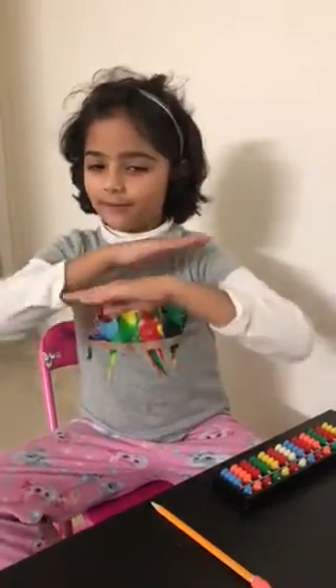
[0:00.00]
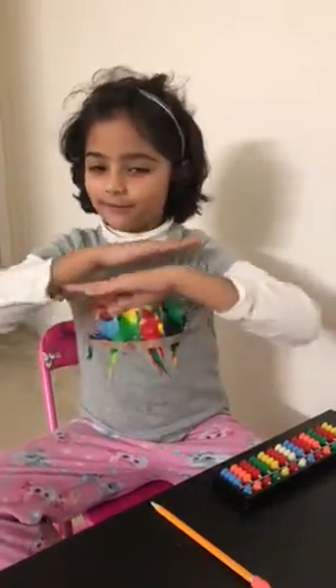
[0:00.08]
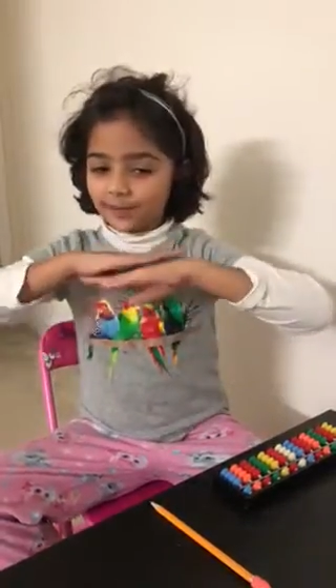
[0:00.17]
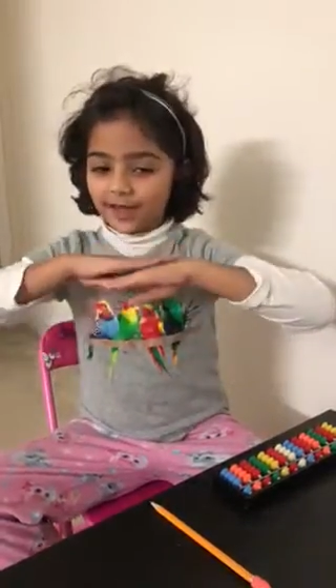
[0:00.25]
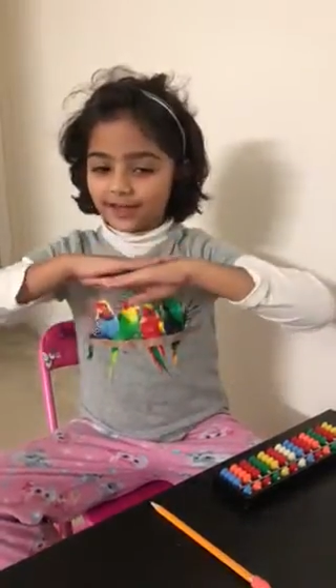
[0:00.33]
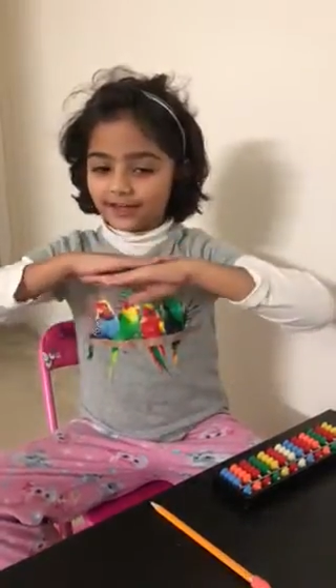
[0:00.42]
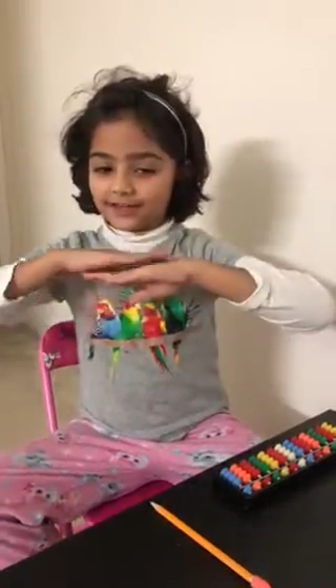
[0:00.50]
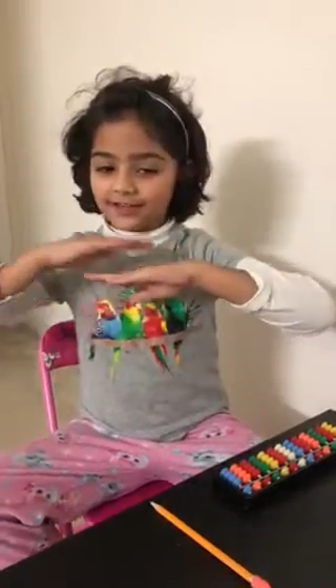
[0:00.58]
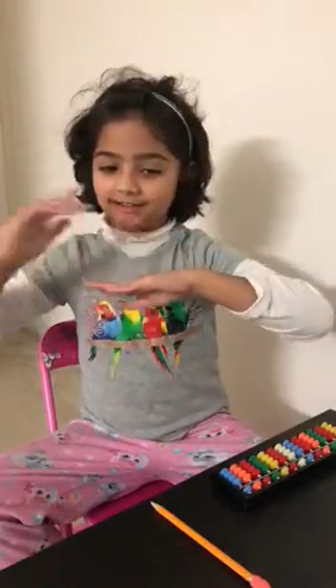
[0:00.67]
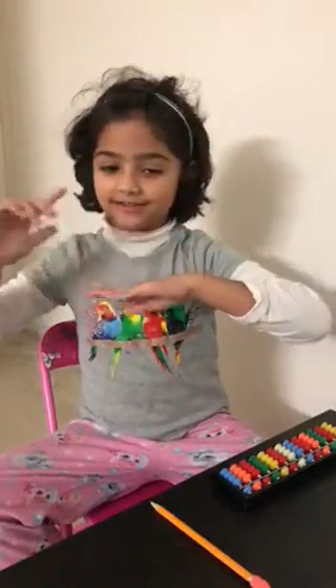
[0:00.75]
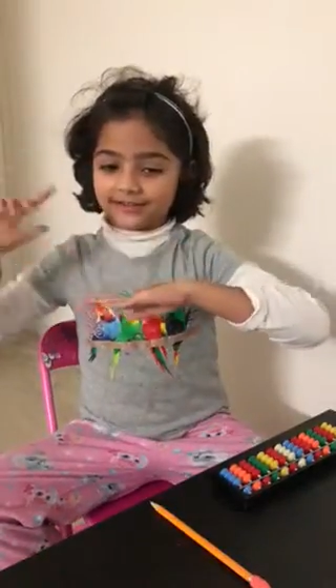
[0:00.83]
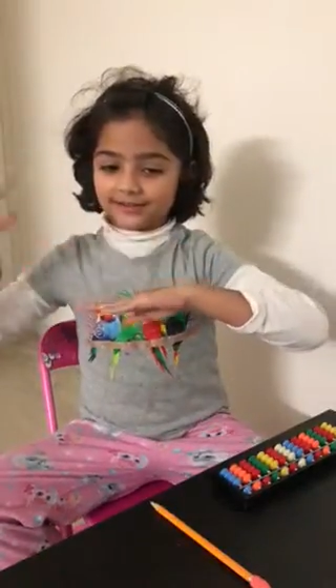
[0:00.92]
blank
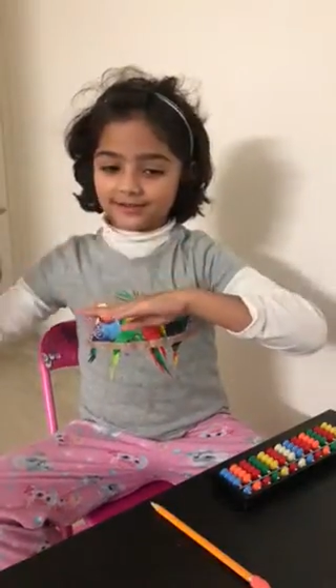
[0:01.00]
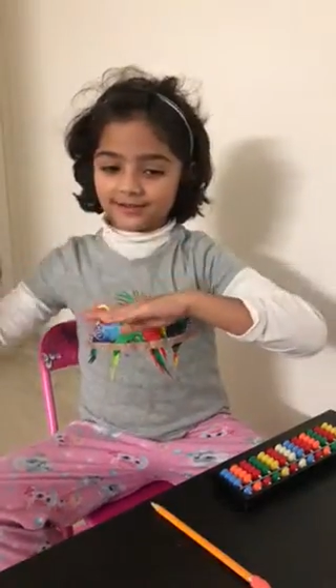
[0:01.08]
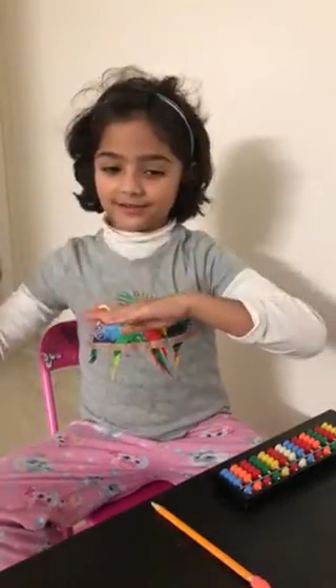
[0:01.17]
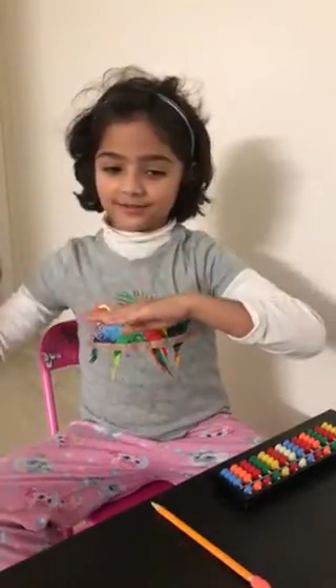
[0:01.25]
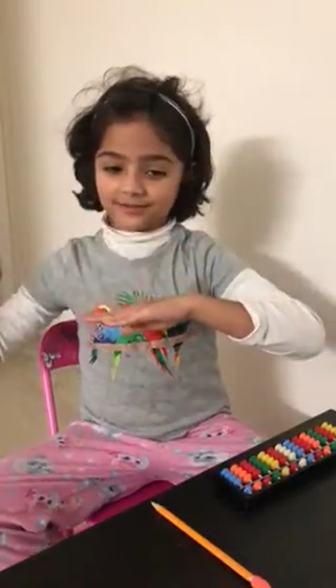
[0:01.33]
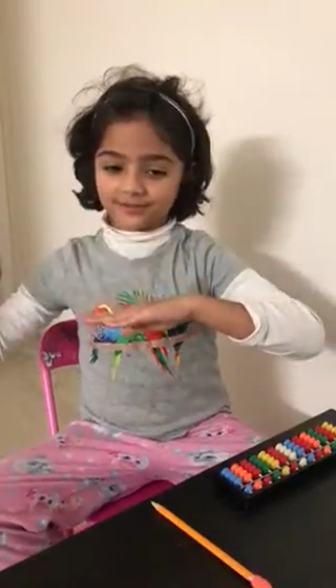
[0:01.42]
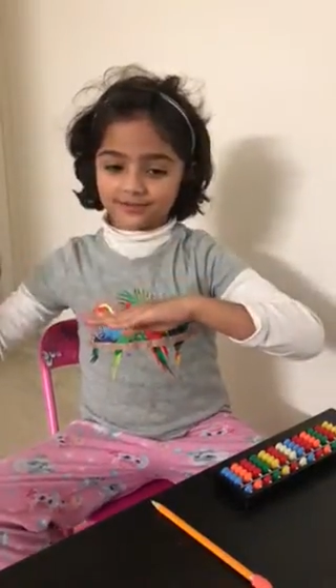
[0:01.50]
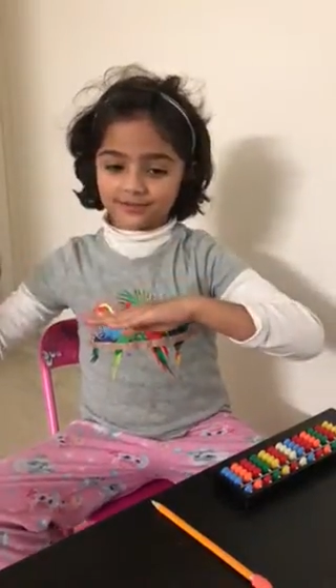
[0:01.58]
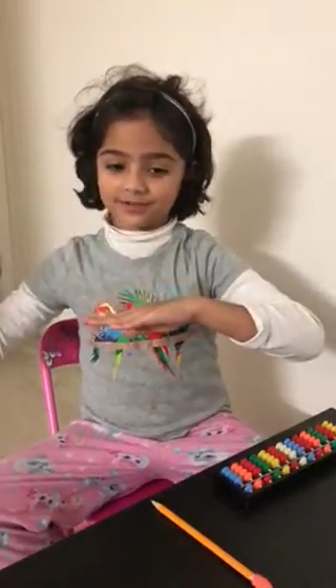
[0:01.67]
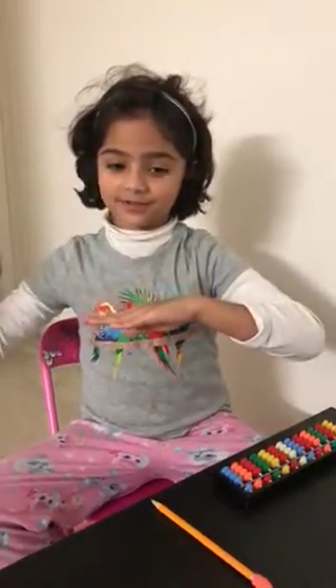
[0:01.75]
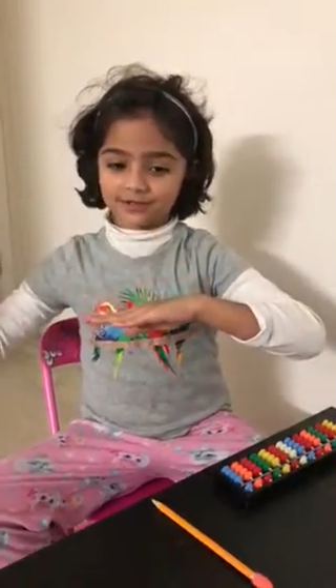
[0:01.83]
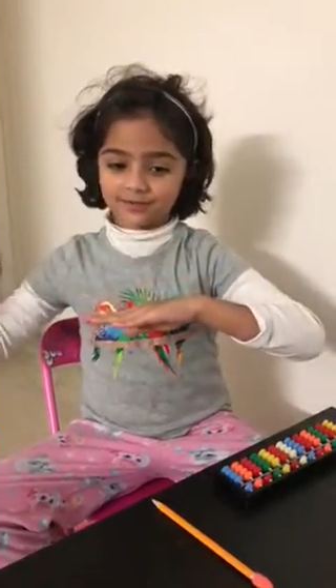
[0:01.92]
to
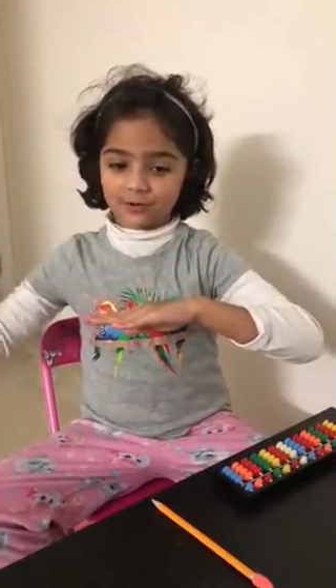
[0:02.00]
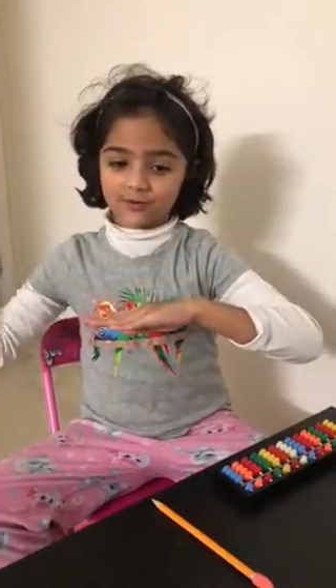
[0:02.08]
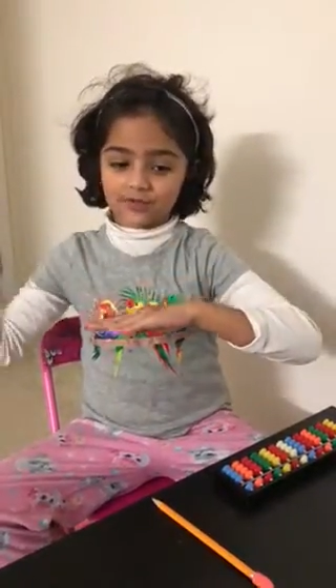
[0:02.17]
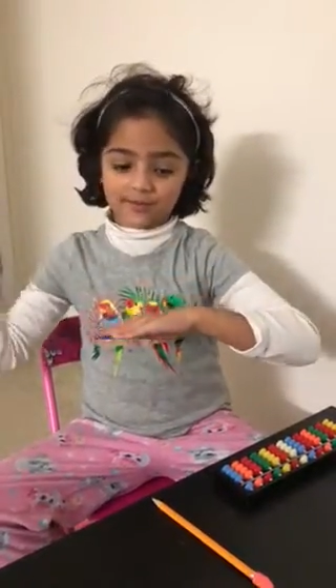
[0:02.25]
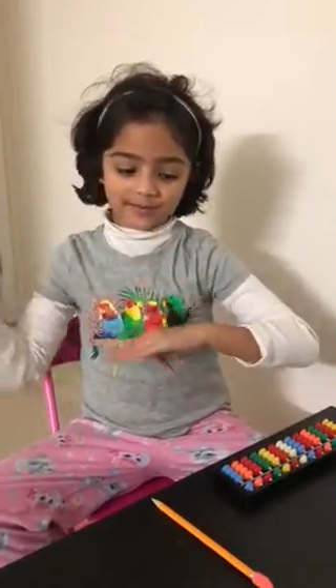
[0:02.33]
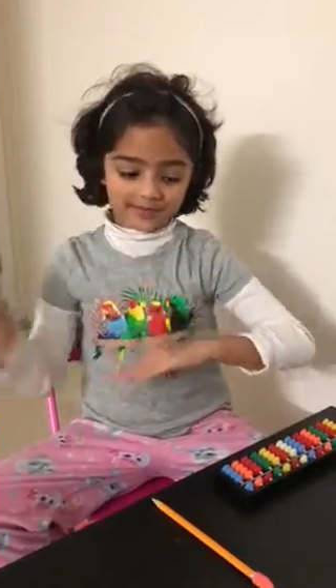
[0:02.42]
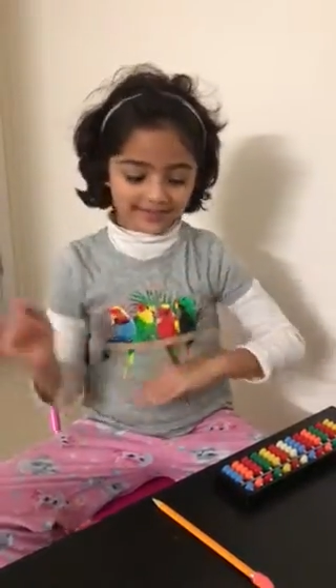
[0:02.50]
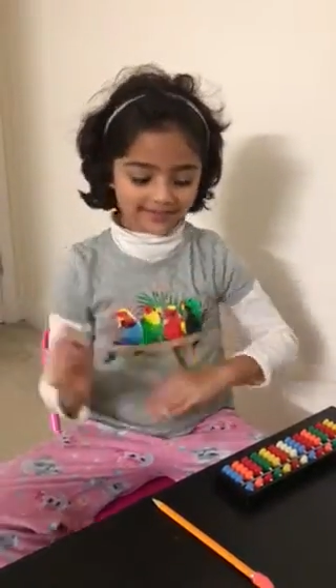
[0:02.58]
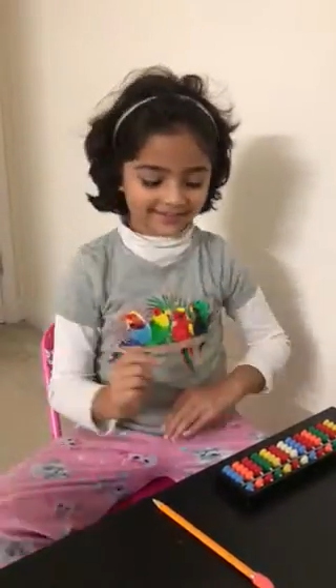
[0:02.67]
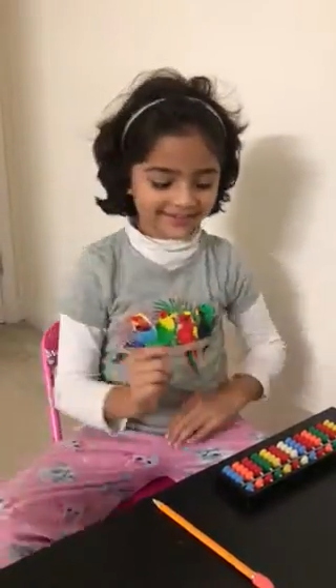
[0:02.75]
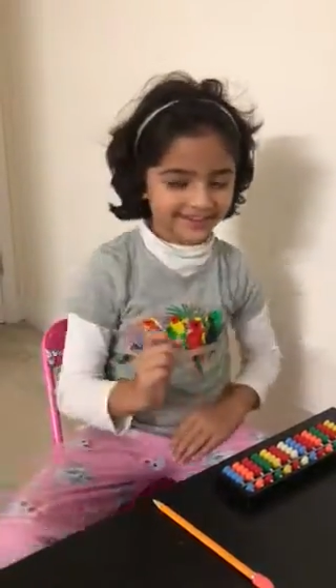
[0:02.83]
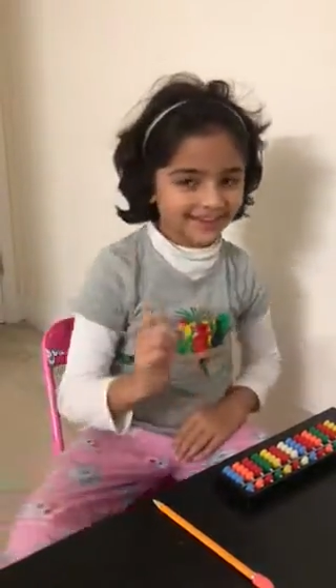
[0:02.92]
move the
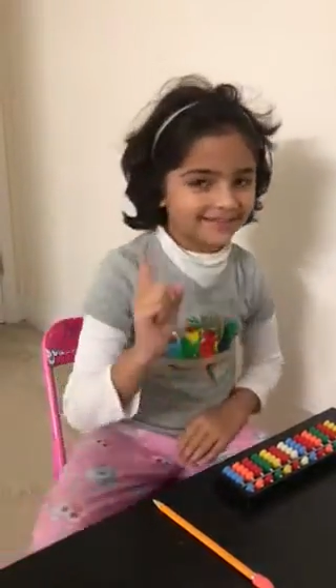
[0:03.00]
beads.